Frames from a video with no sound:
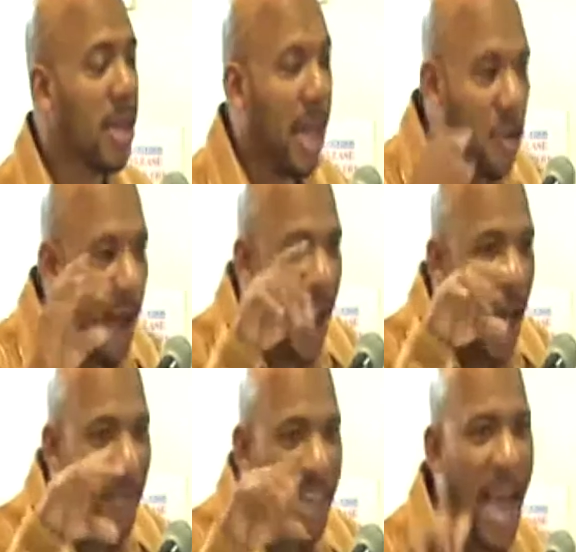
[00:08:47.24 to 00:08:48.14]
can you not
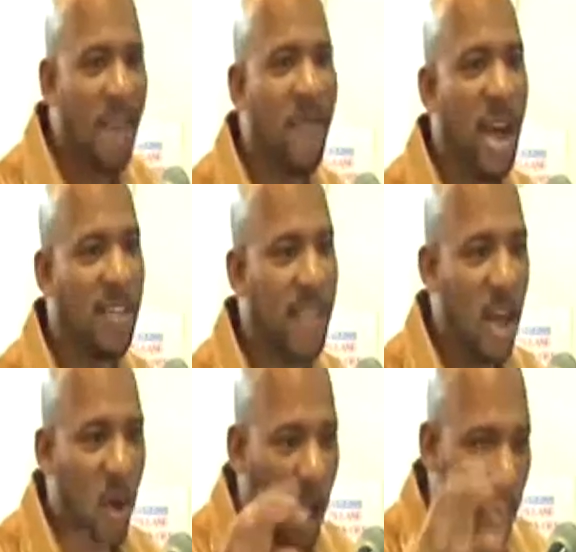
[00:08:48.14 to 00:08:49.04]
have the cat fights
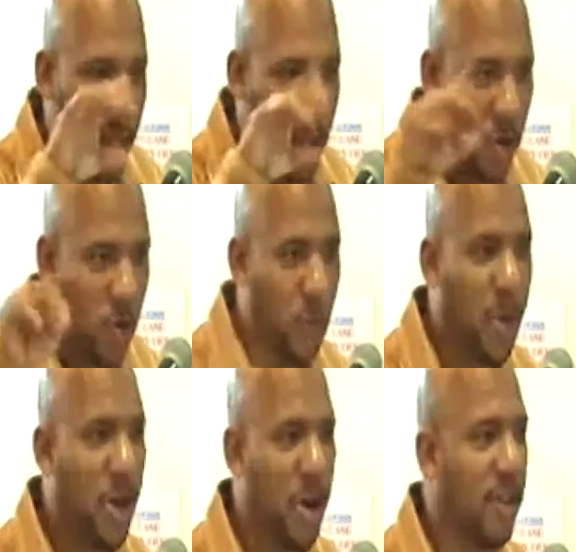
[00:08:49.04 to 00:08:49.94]
that go on with the little
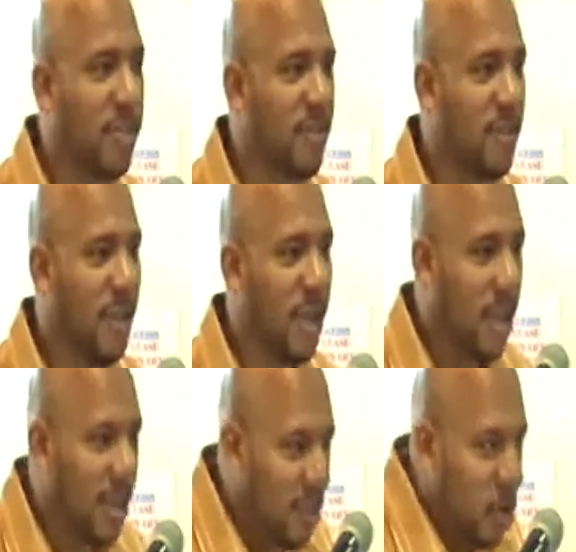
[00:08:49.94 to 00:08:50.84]
groupie girls?
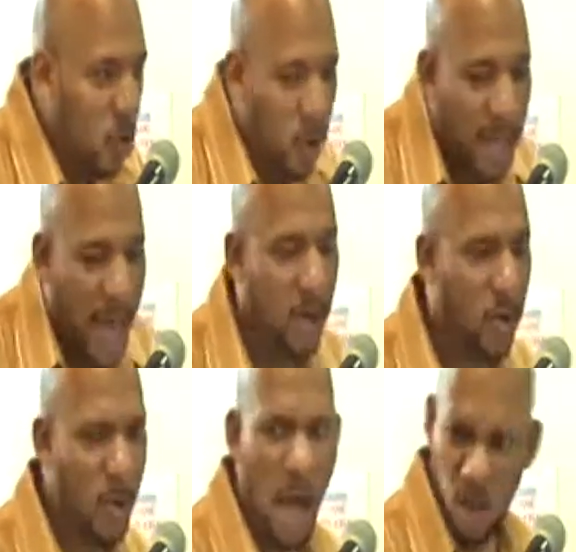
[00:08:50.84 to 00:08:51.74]
This little group, that little
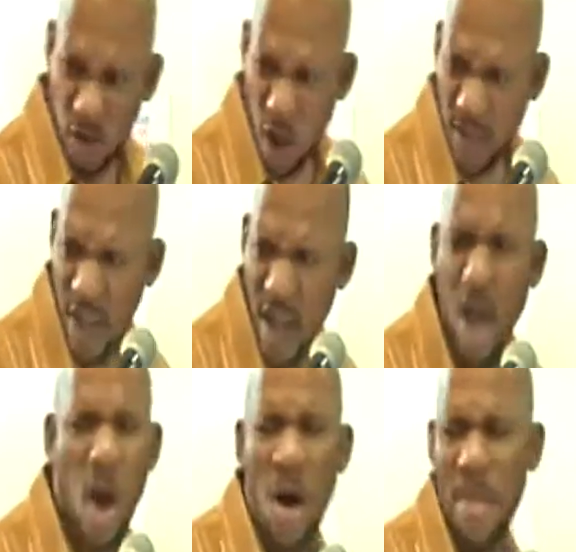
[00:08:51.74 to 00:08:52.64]
group. You talk to
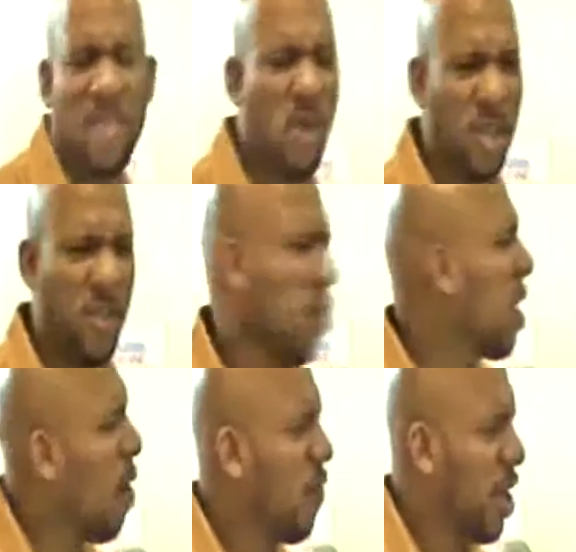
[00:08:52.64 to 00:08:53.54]
her? Oh, I'm not talking to you.
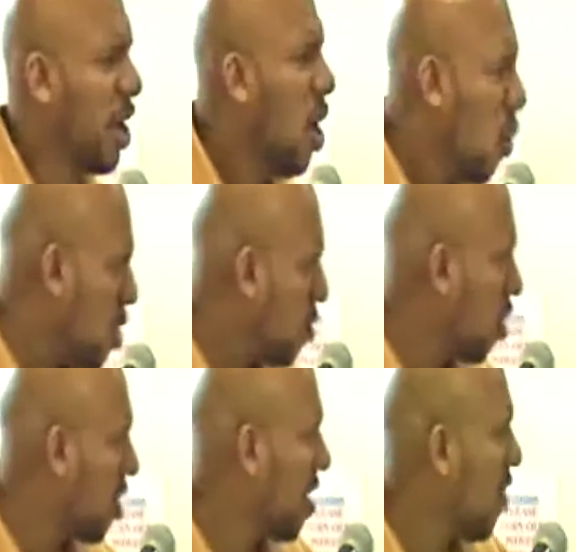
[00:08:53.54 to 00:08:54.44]
Come over here. What are you
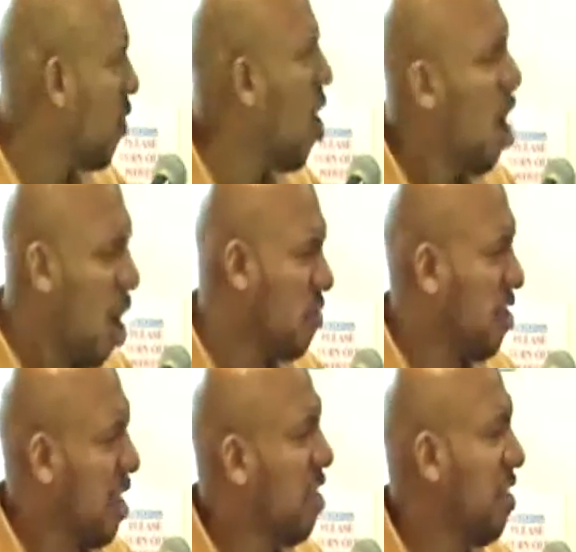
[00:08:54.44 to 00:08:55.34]
talking to her for? Oh,
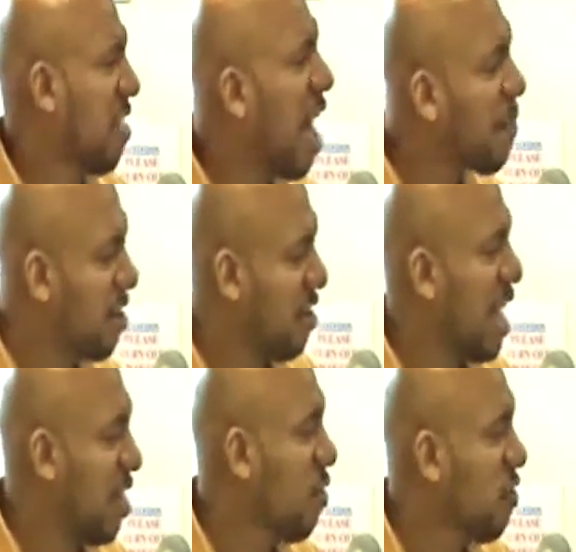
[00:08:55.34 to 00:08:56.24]
she thinks she's hot because she
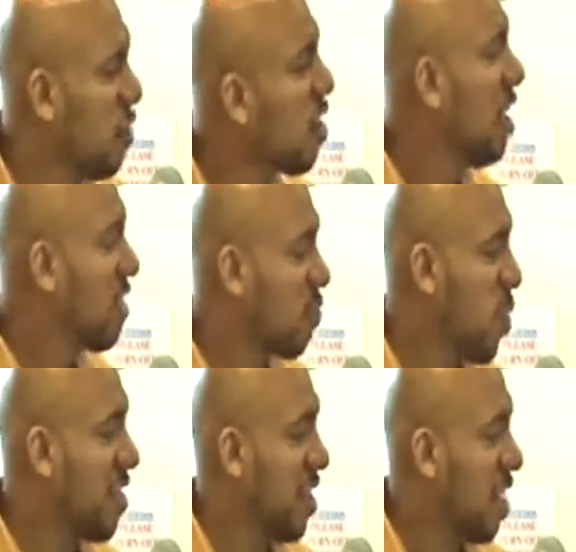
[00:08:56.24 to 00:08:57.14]
got those shoes. Just
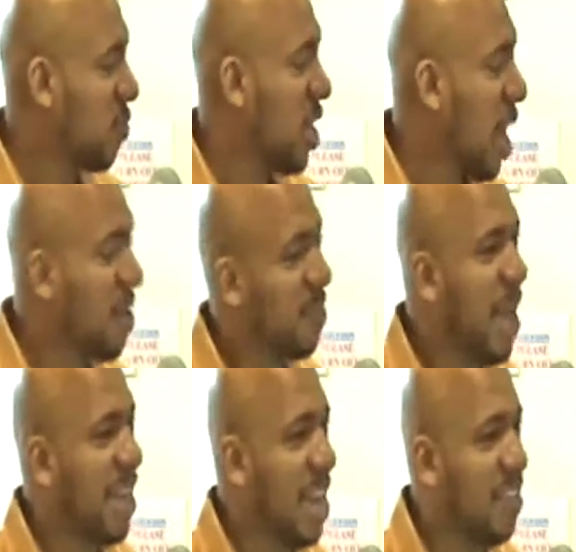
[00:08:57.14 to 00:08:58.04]
wait till next week come because
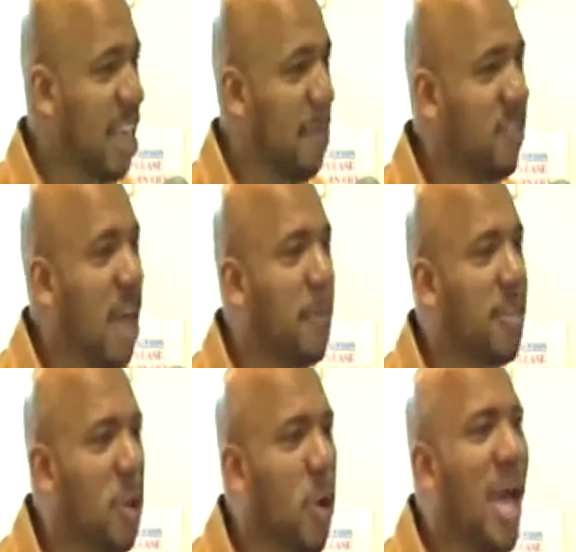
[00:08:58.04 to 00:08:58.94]
my dad is taking me
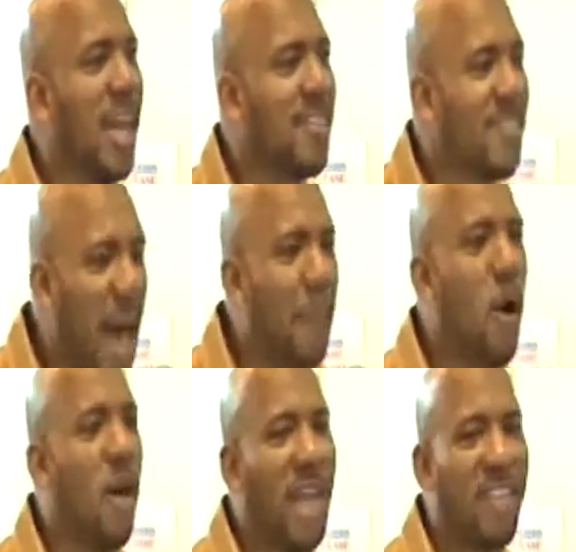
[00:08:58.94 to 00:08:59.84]
shopping too. Stop
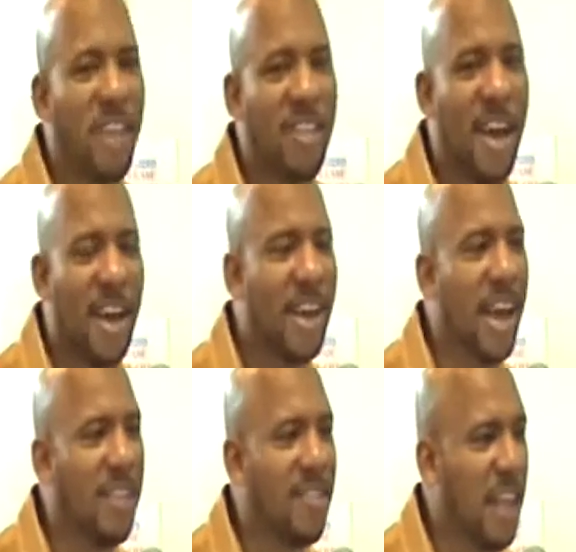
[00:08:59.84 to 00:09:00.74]
all that shaitanic
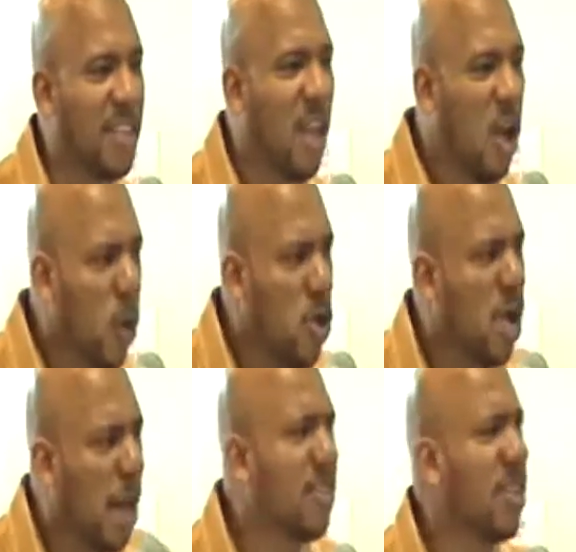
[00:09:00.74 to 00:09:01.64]
nonsense. When you
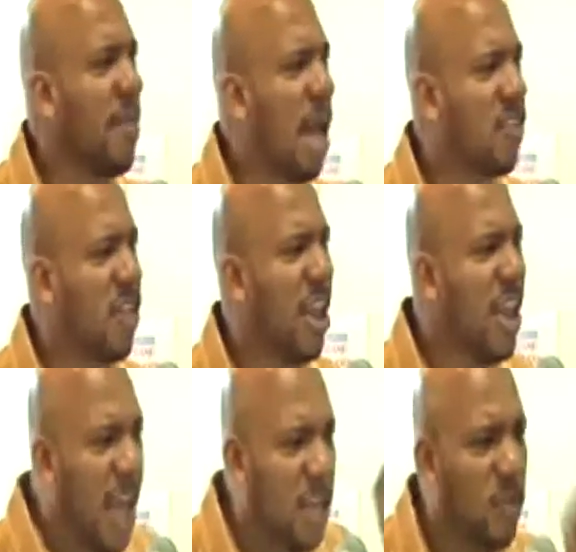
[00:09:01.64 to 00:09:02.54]
come to the masjid
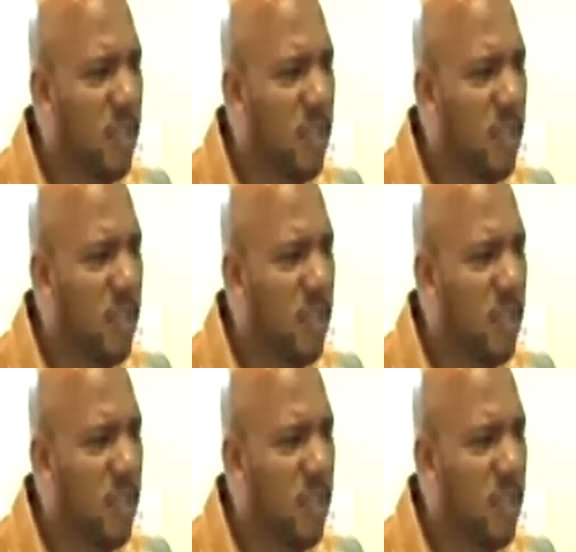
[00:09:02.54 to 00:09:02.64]
and you